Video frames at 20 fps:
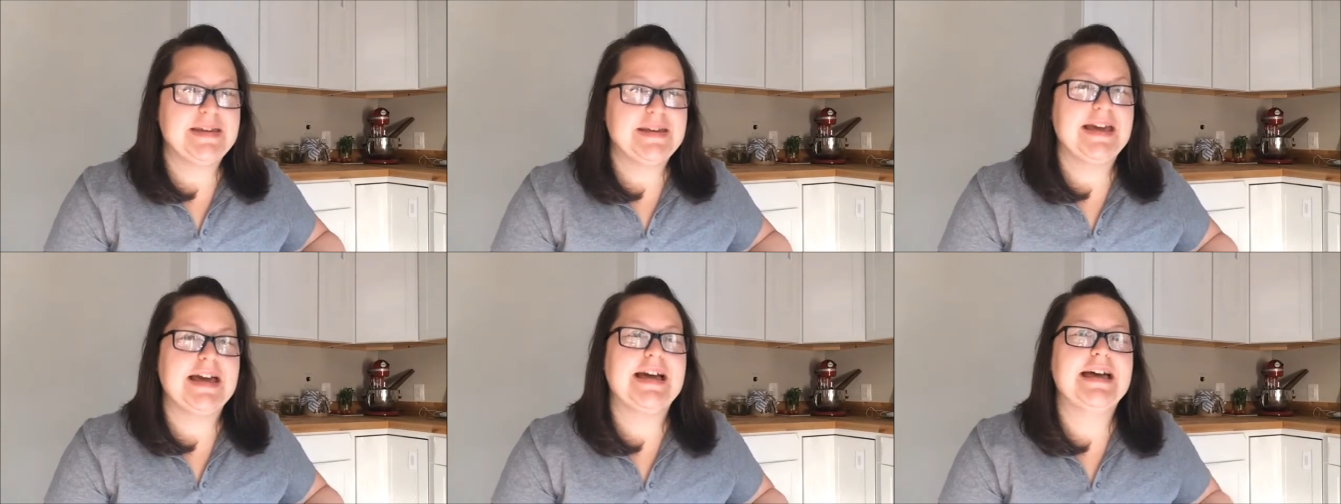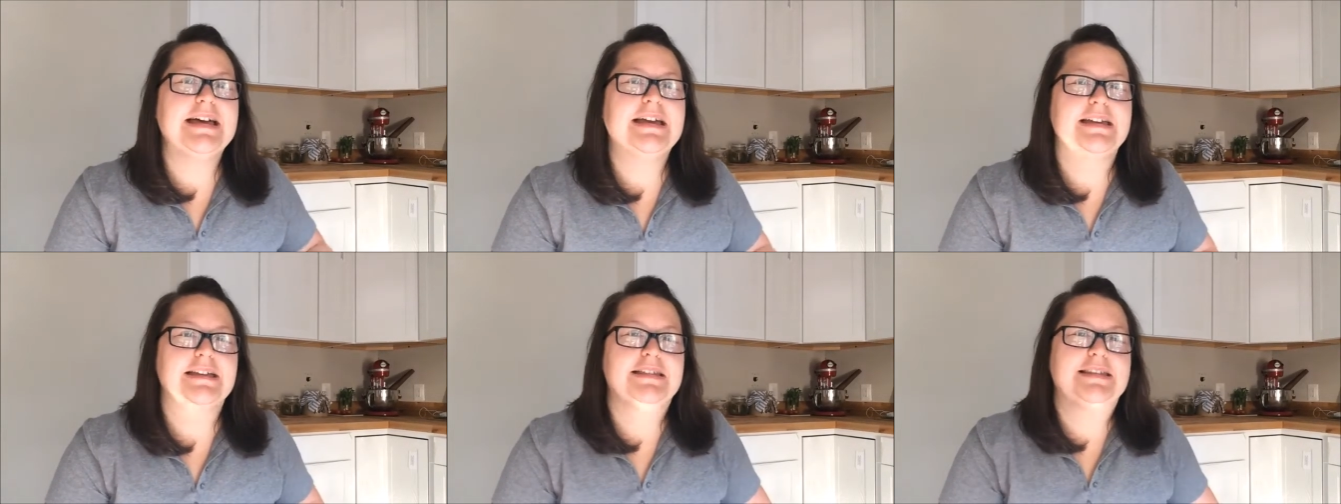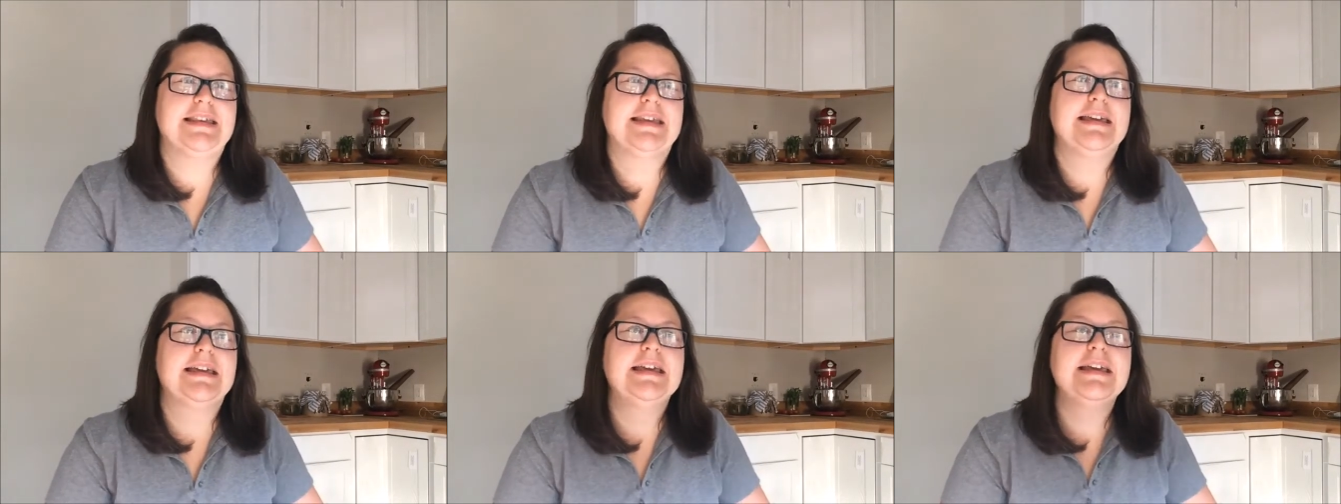
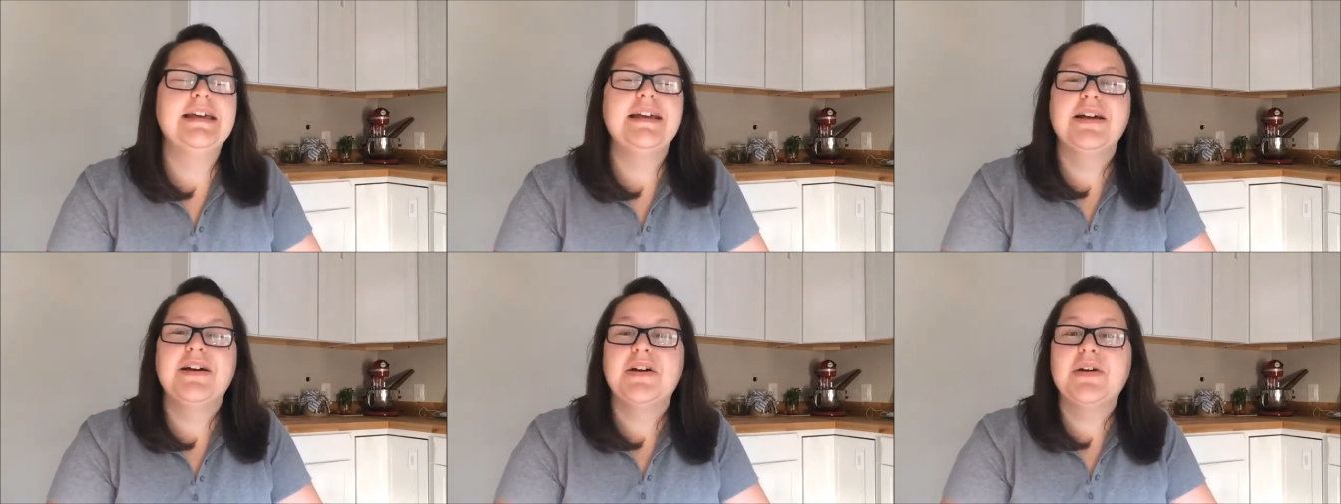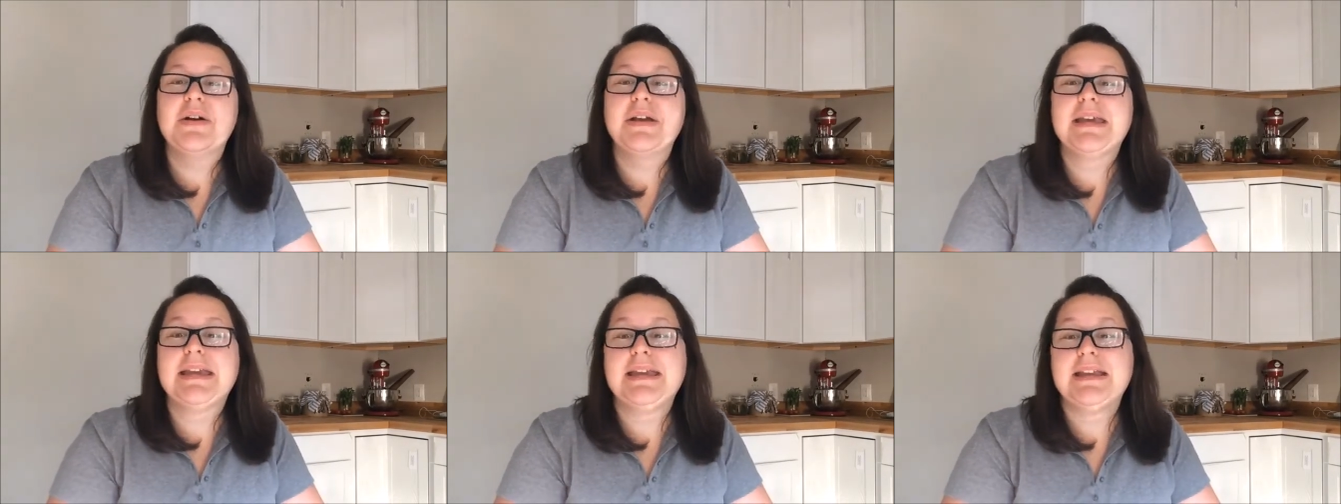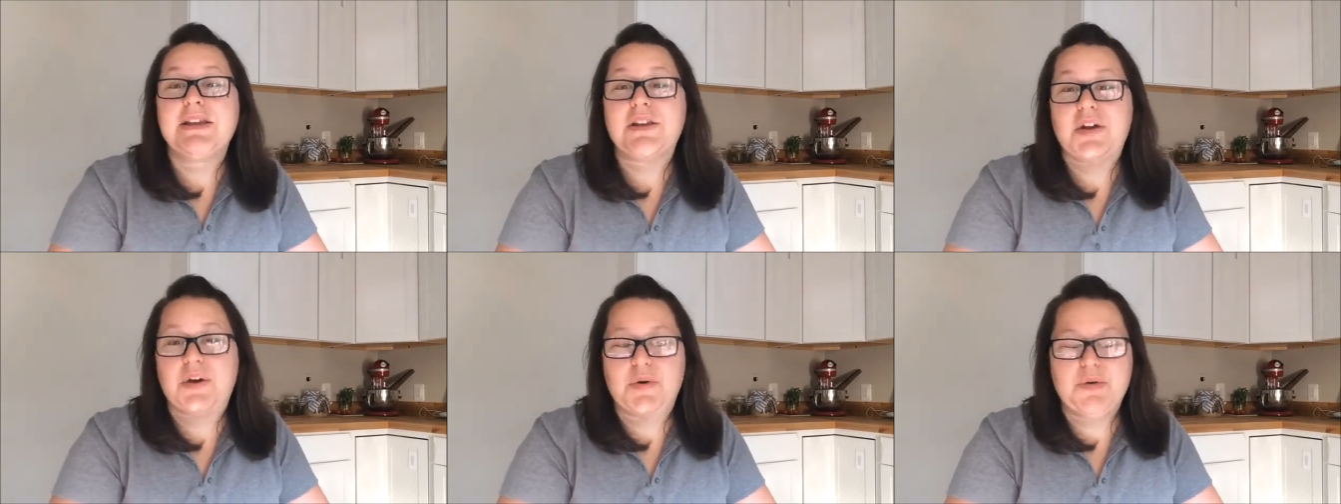because
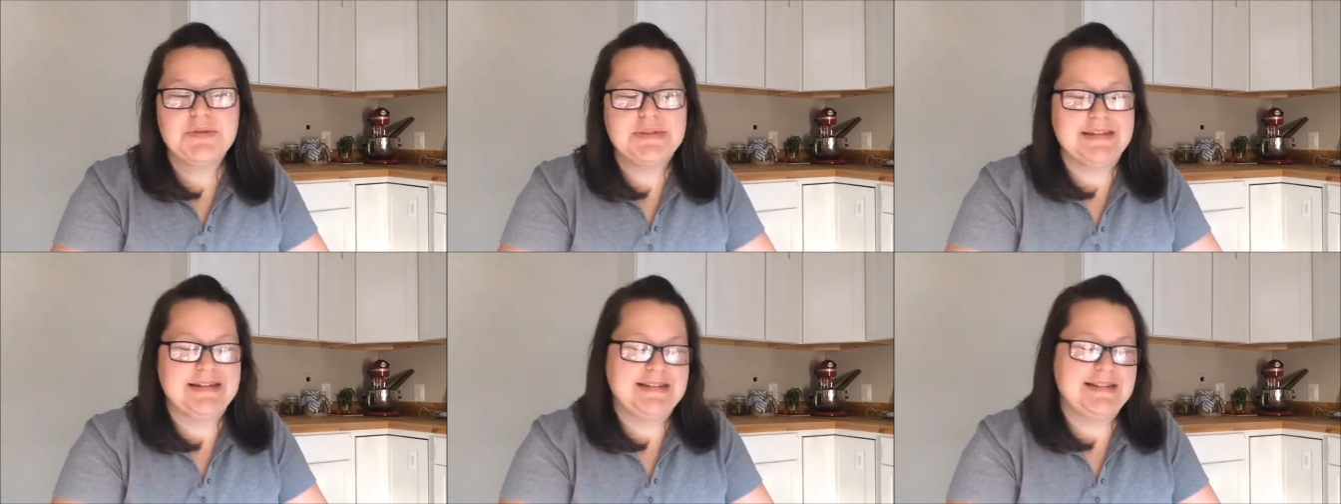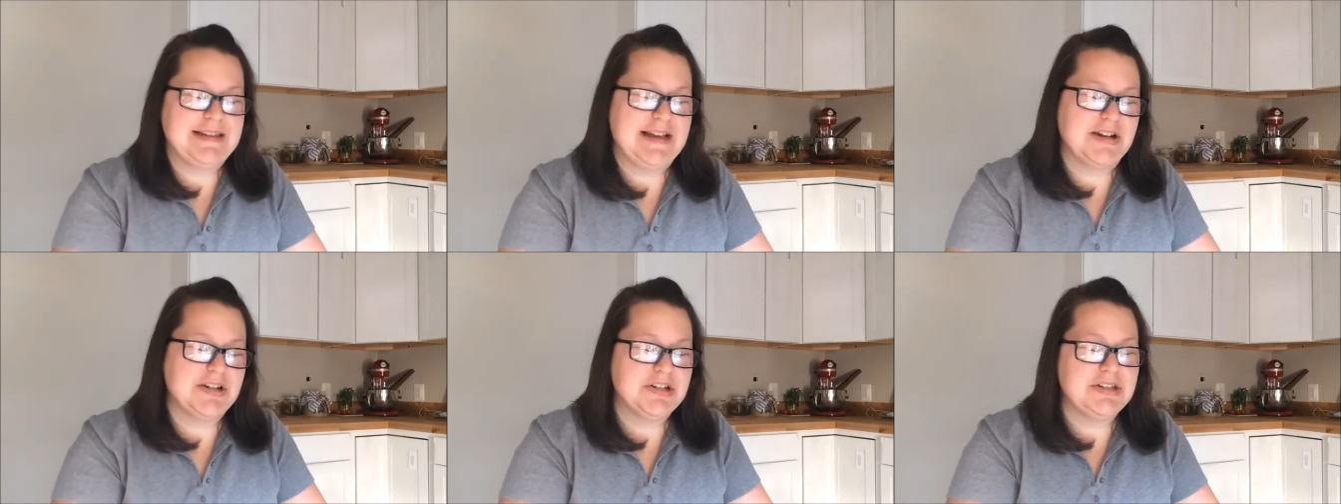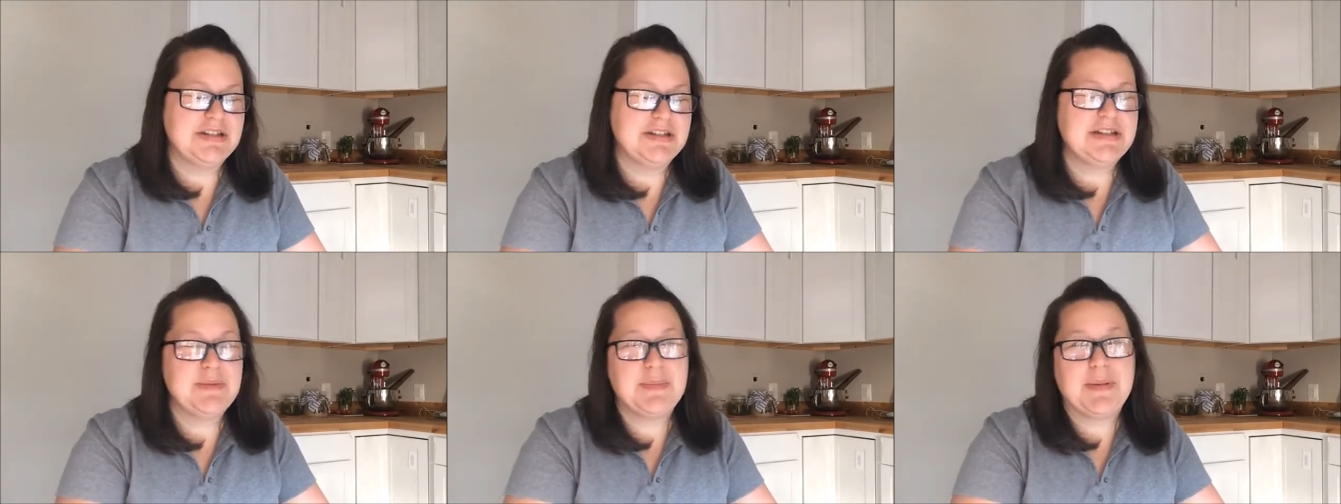he knows that it's
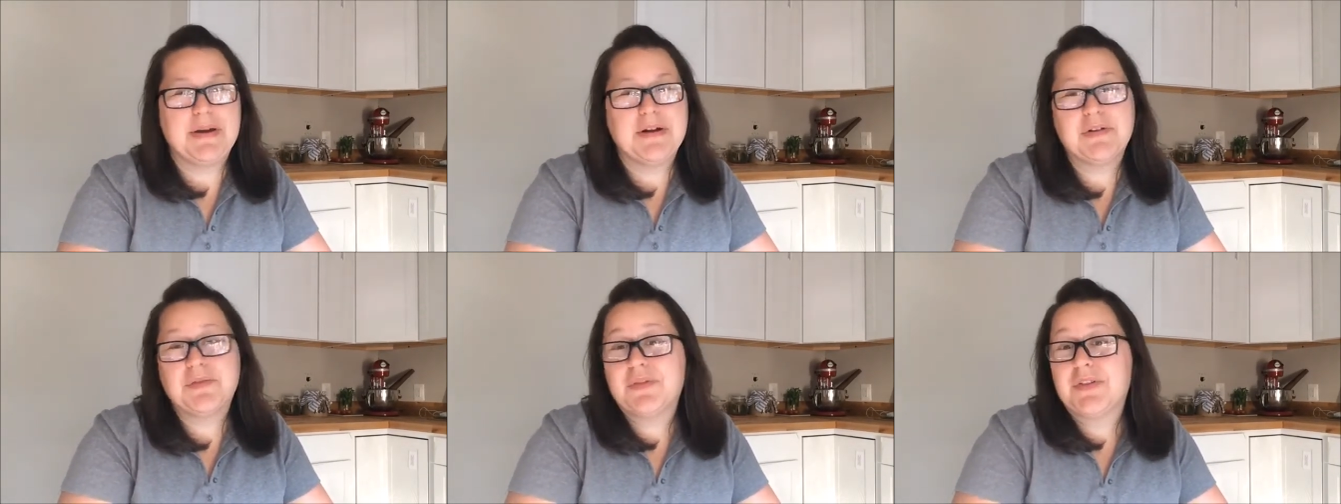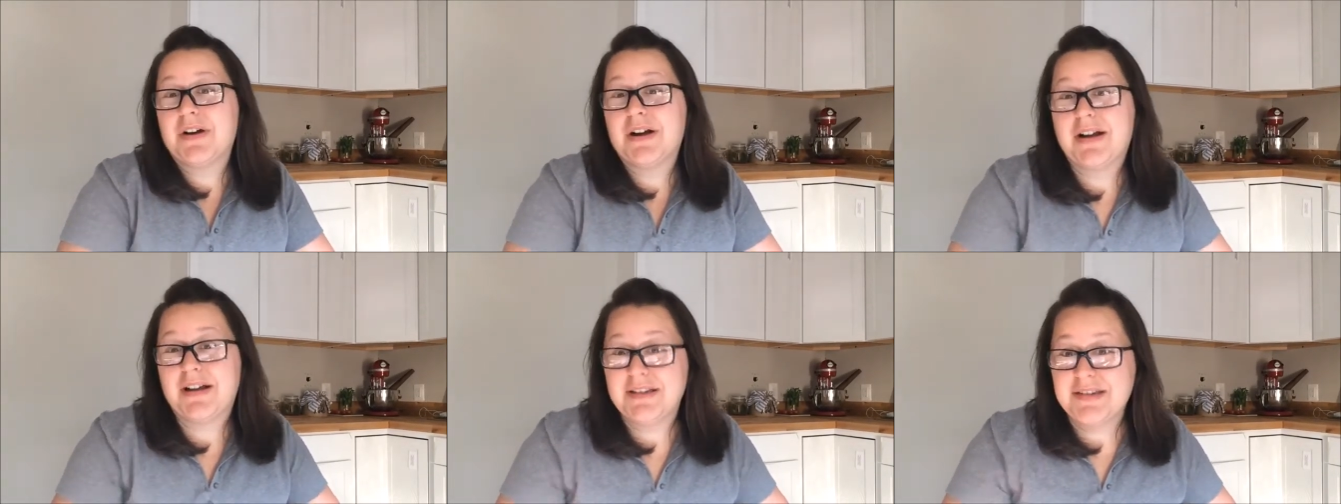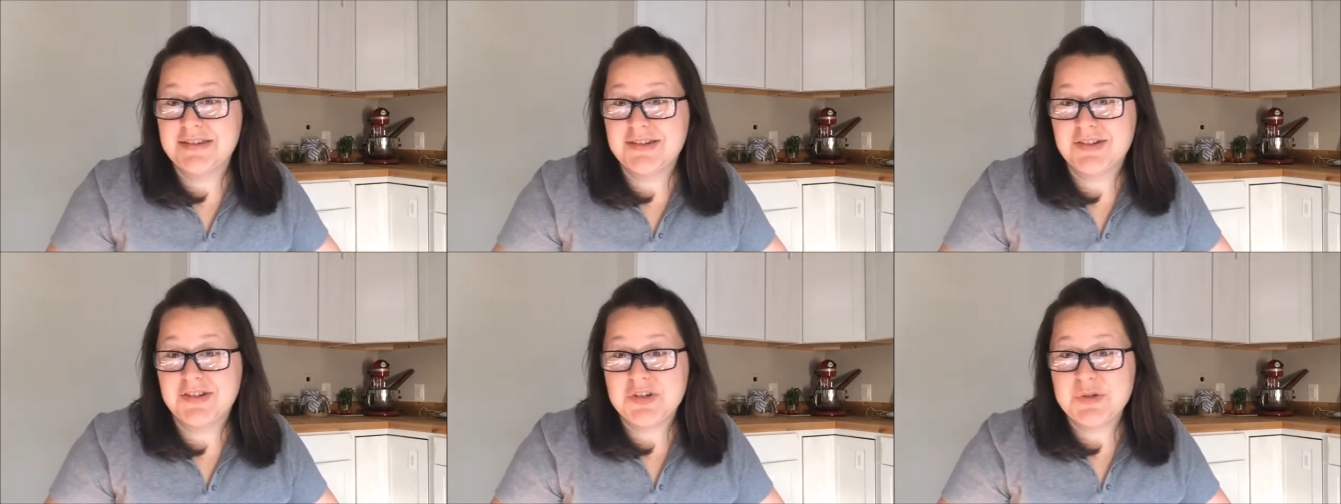actually better for
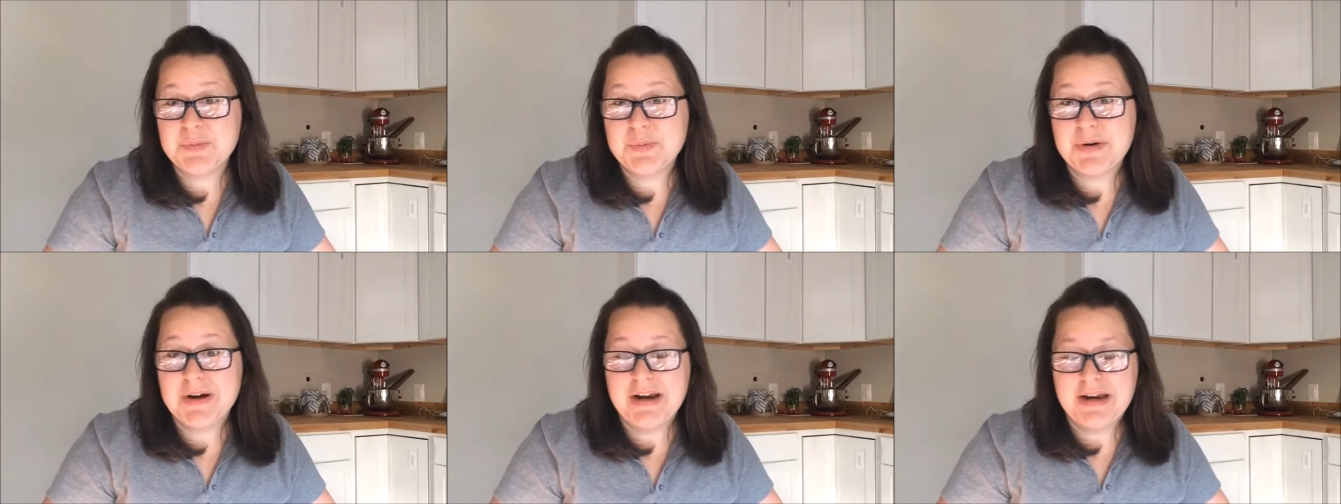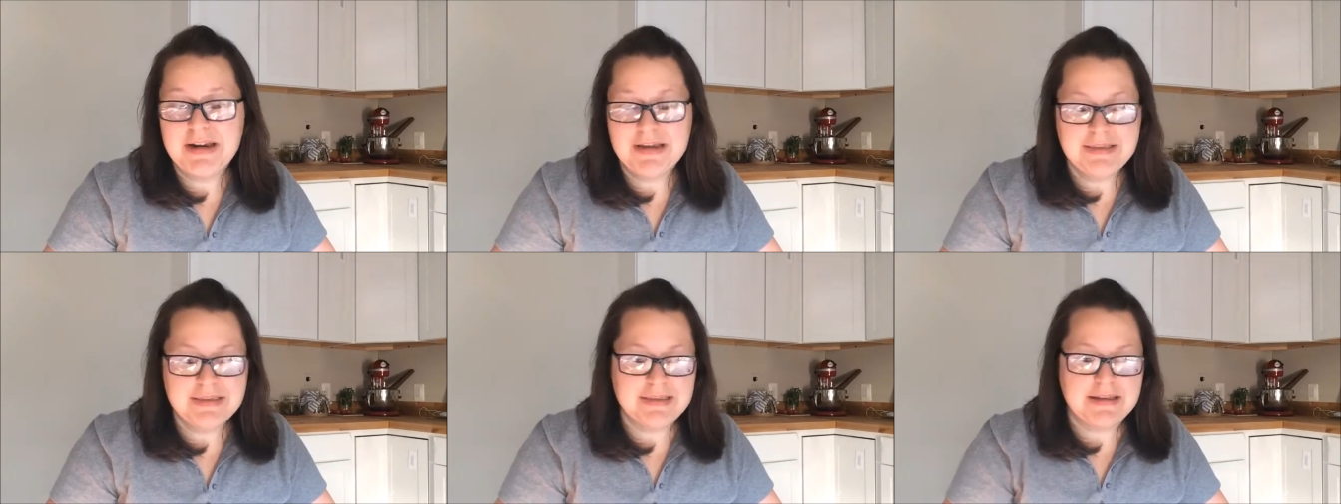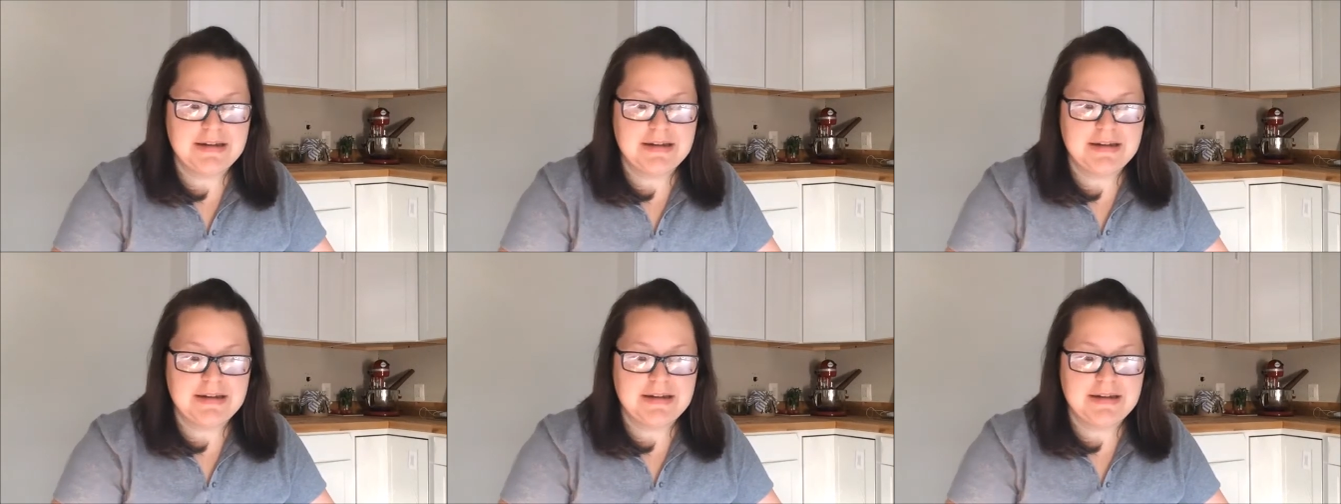us to just pray